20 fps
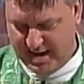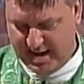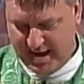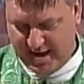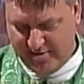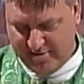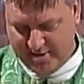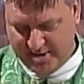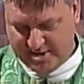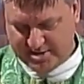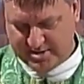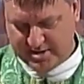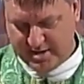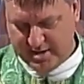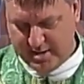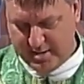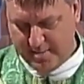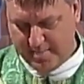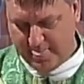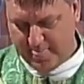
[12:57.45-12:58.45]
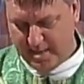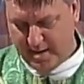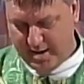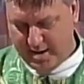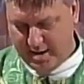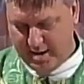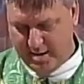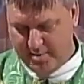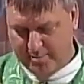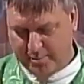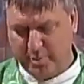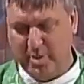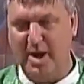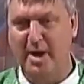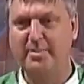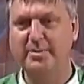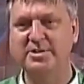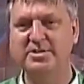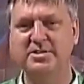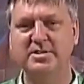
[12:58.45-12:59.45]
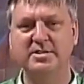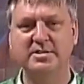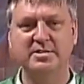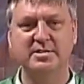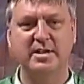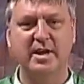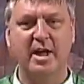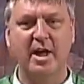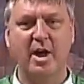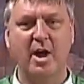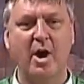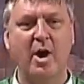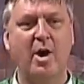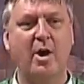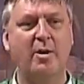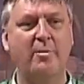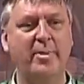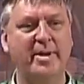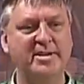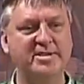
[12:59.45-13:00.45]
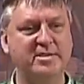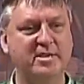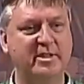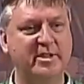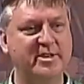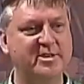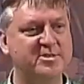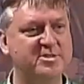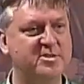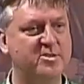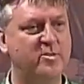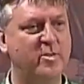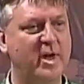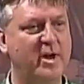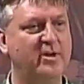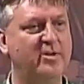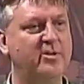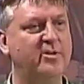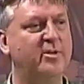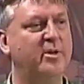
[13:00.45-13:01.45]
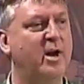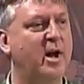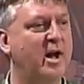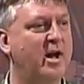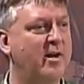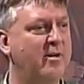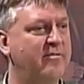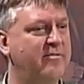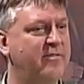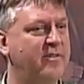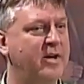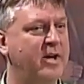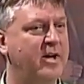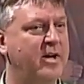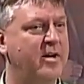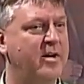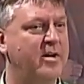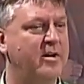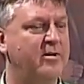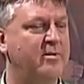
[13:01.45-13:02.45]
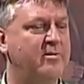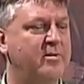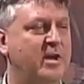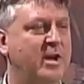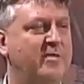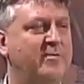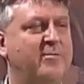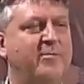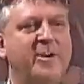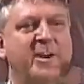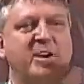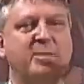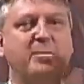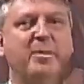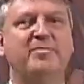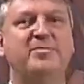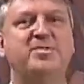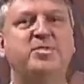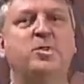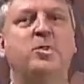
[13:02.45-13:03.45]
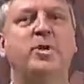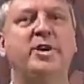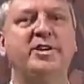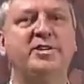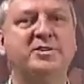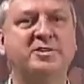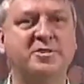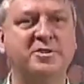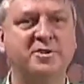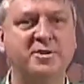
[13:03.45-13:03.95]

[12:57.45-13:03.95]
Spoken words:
And these promises are basically a surrender of a freedom of choice to